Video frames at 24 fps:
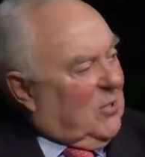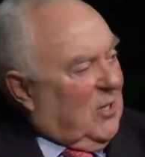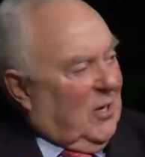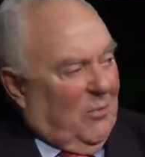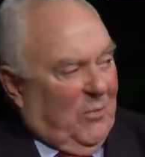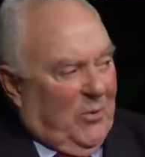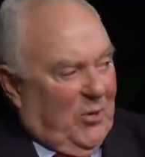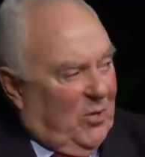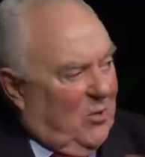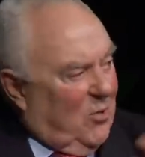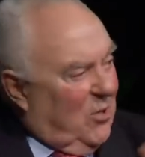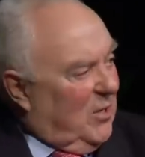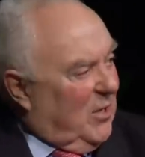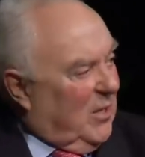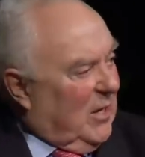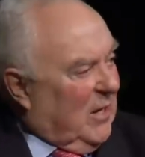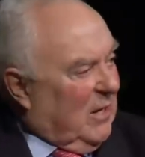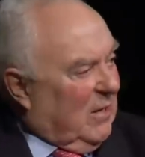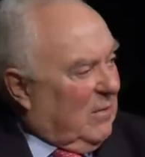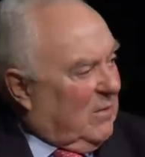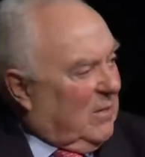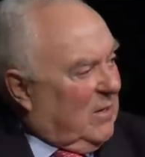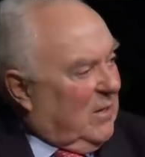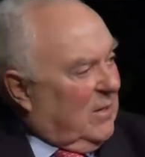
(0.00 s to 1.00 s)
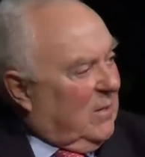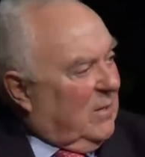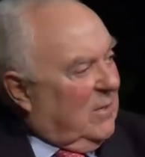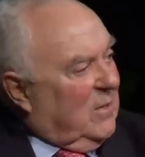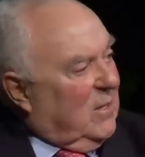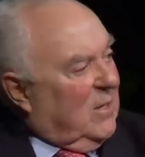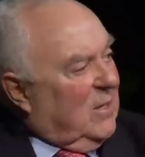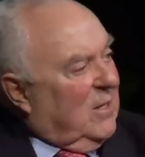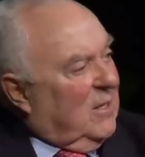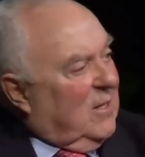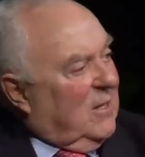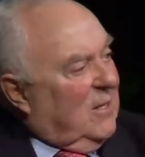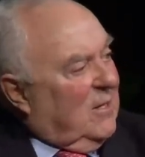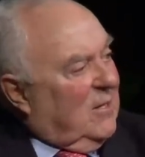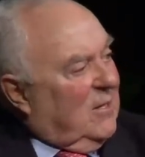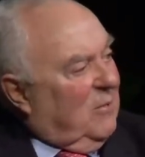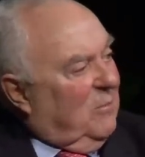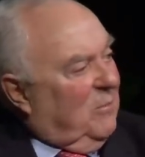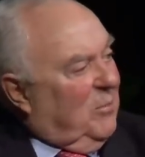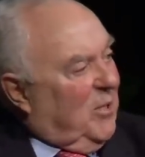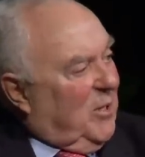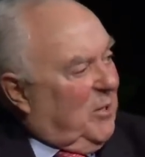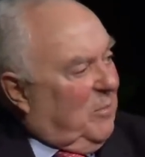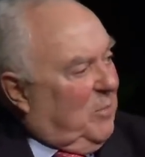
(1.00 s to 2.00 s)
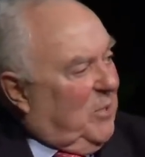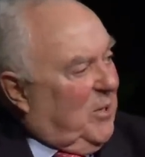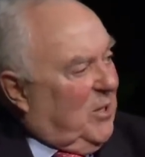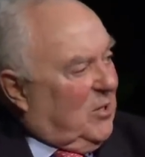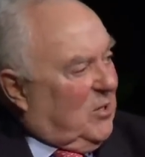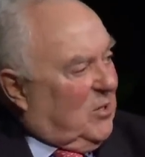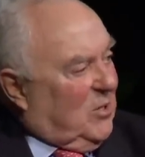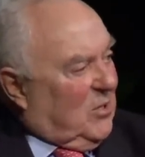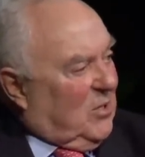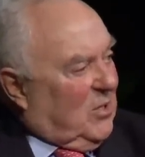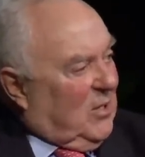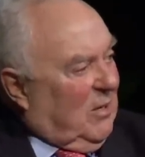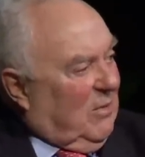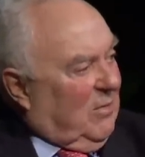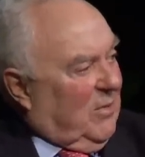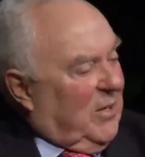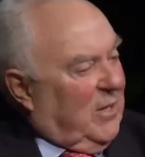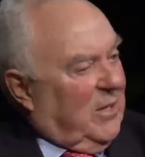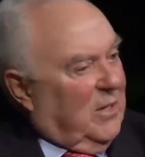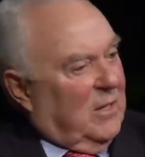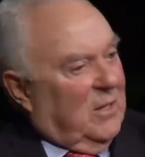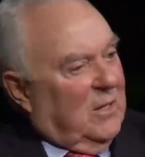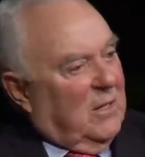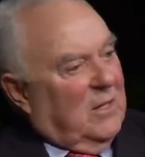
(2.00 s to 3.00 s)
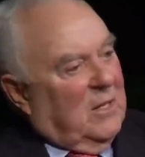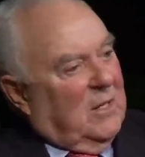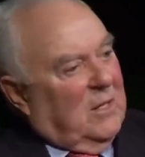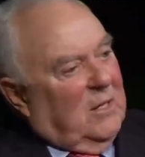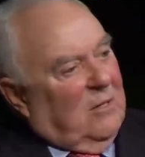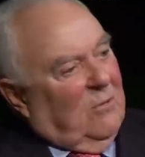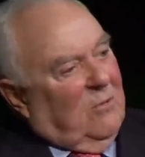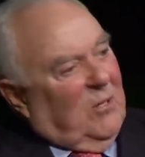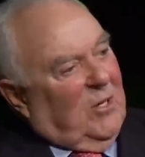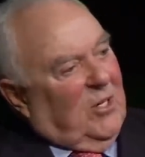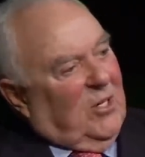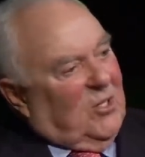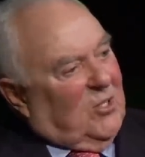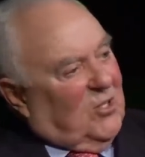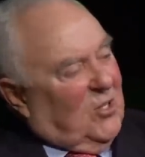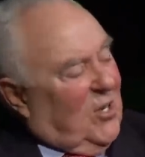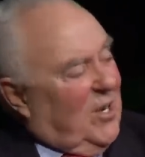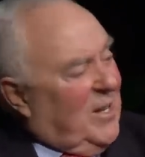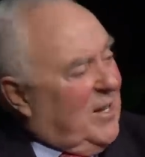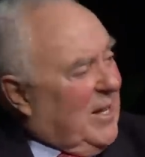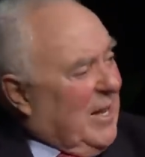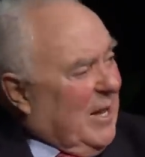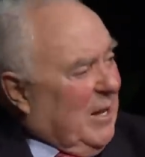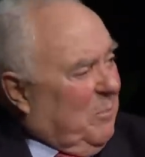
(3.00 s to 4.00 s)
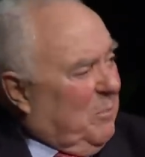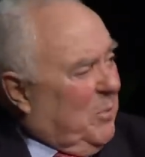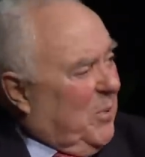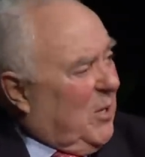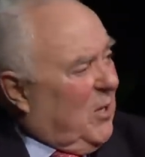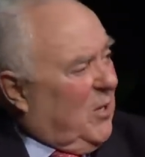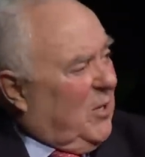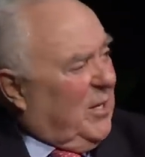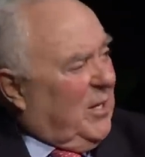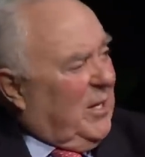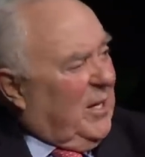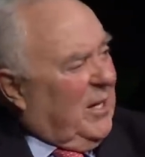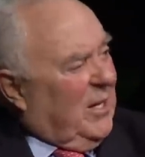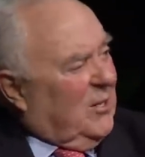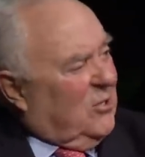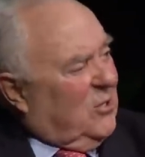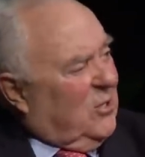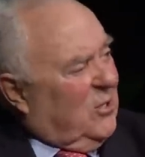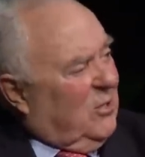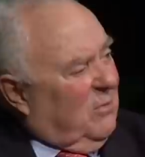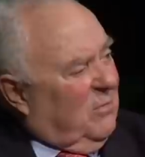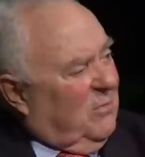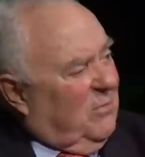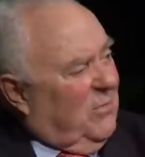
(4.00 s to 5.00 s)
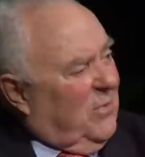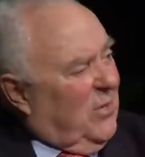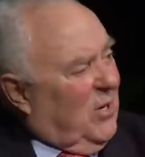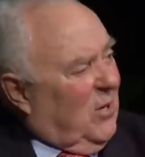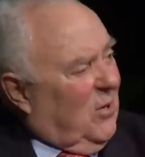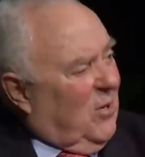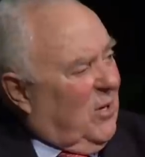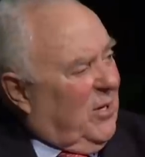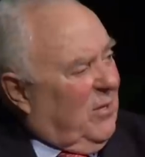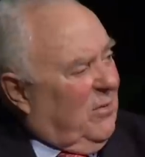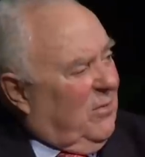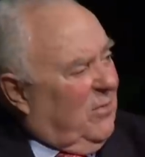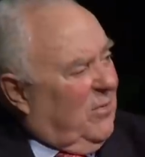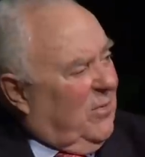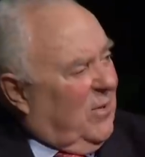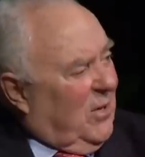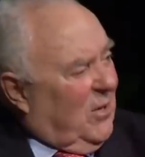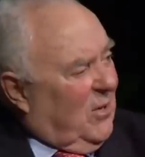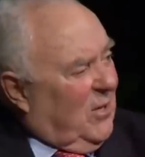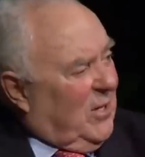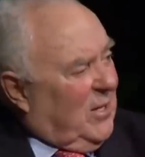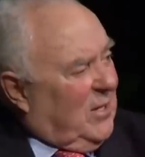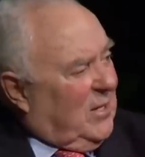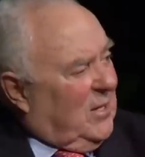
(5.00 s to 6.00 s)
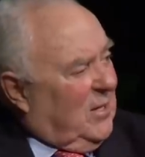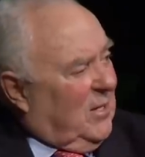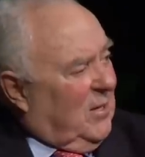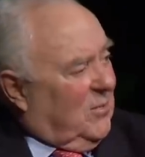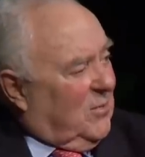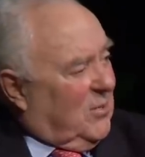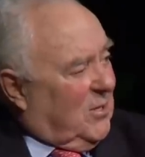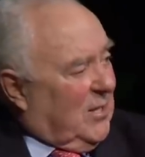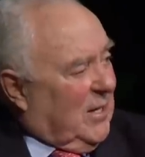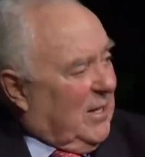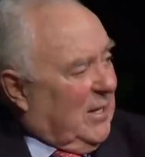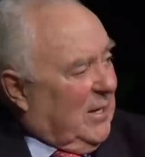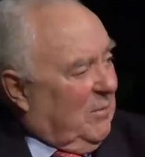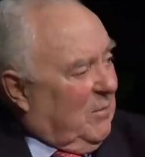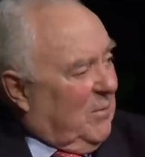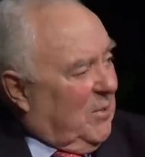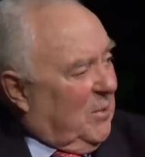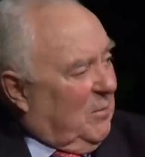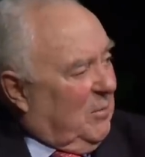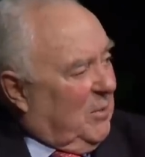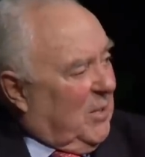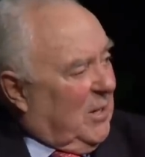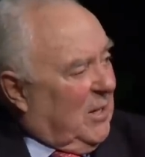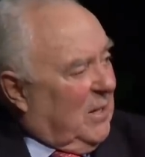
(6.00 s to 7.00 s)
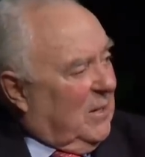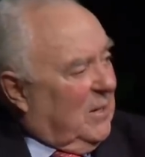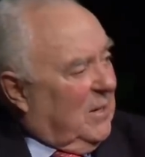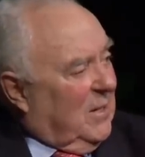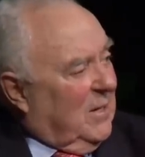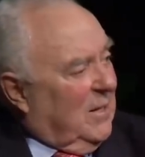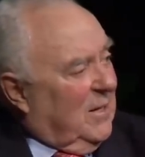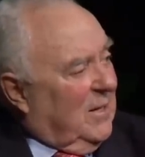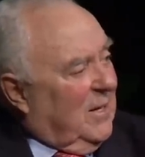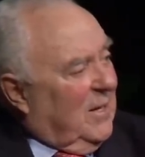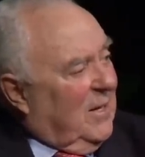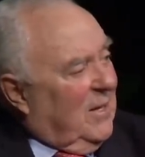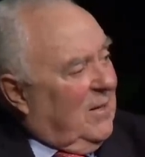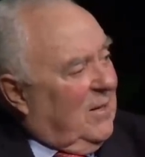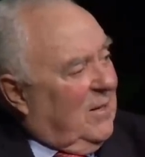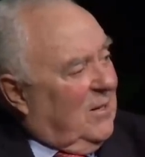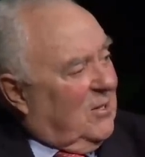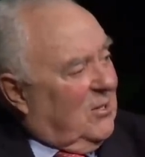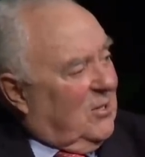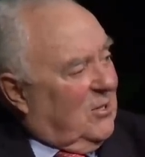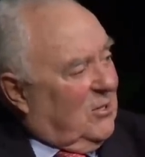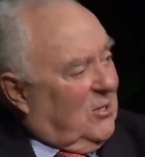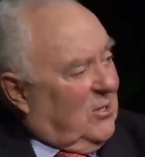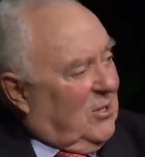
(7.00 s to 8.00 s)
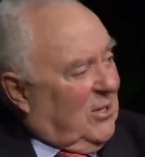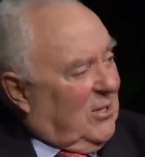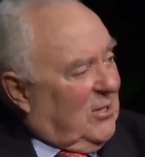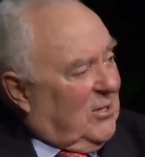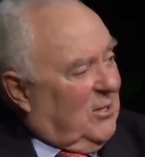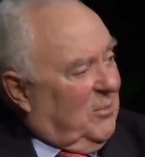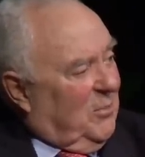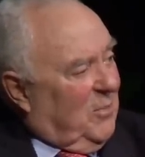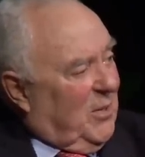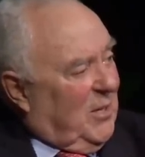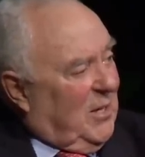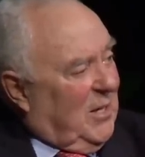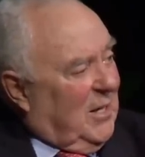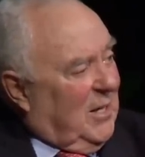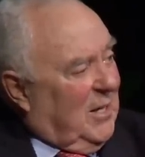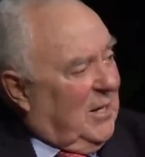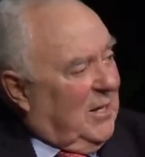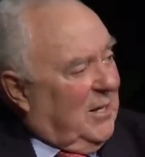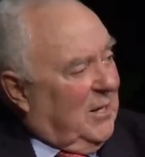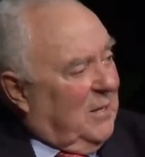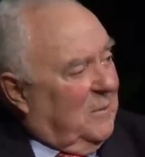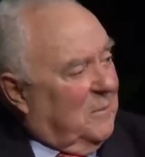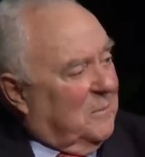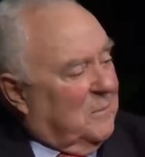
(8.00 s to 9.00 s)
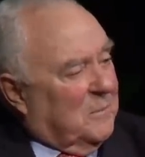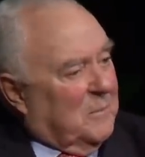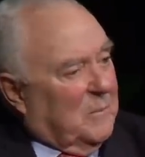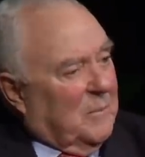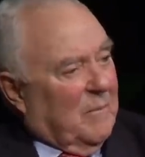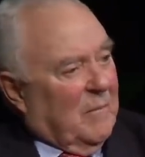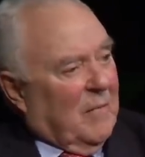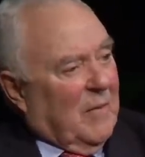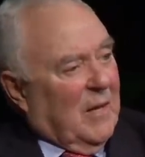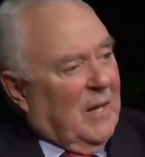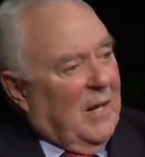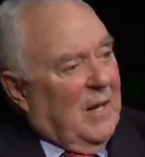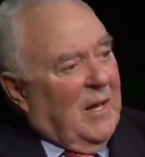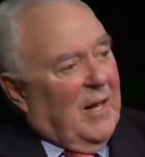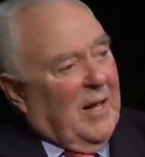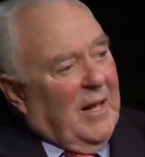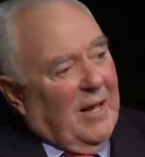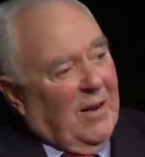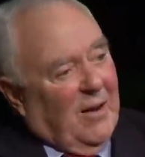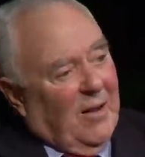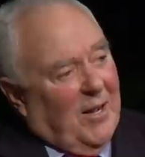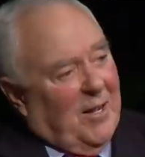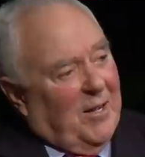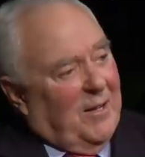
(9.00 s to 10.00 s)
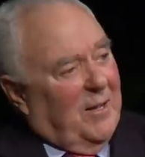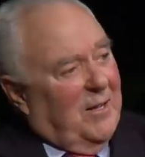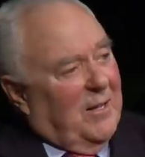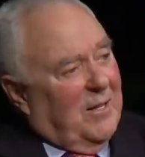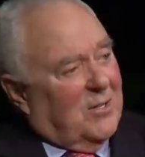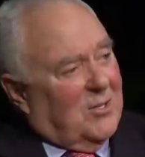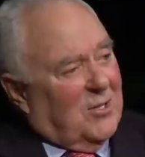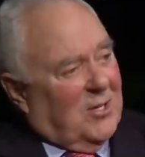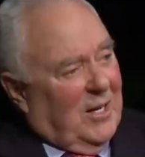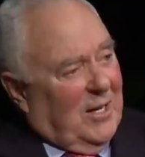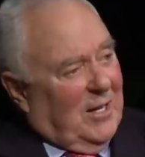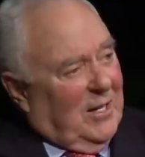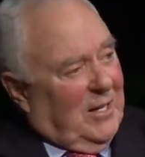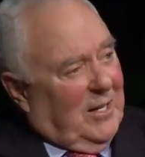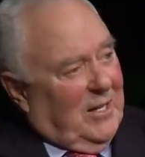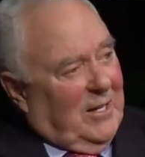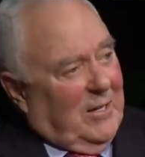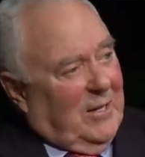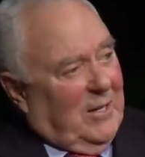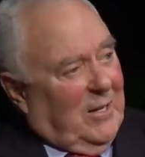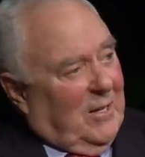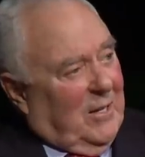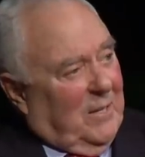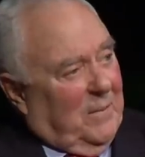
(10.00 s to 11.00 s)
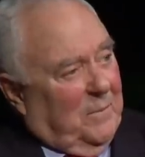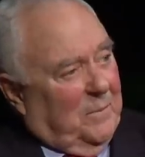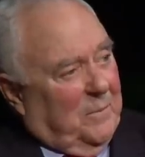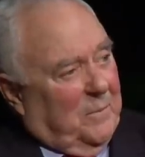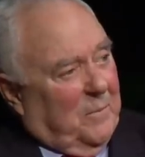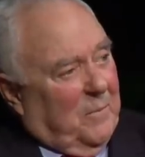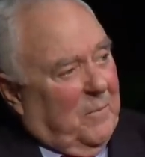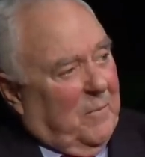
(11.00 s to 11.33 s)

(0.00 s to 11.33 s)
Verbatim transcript: So we couldn't get the the big pieces of it. When he signed that bill, he issued a very, very tough statement about this is just the beginning. And I, incidentally, uh,